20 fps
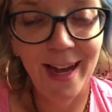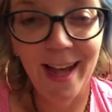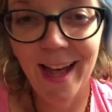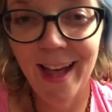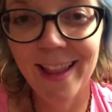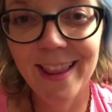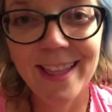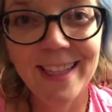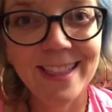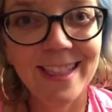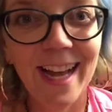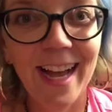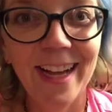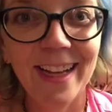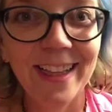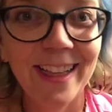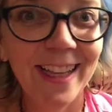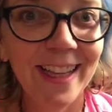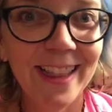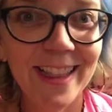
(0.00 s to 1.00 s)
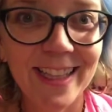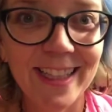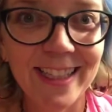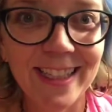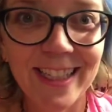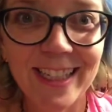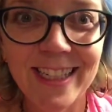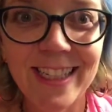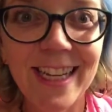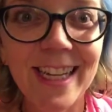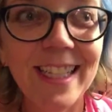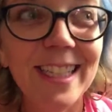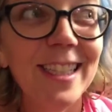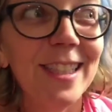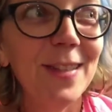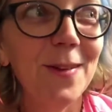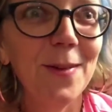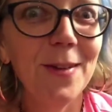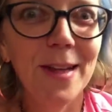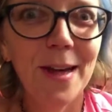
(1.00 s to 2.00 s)
a healthy snack like this that tastes
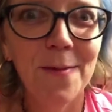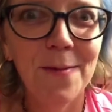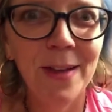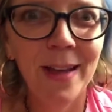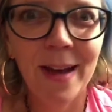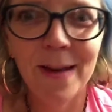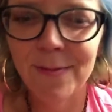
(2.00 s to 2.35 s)
so yummy.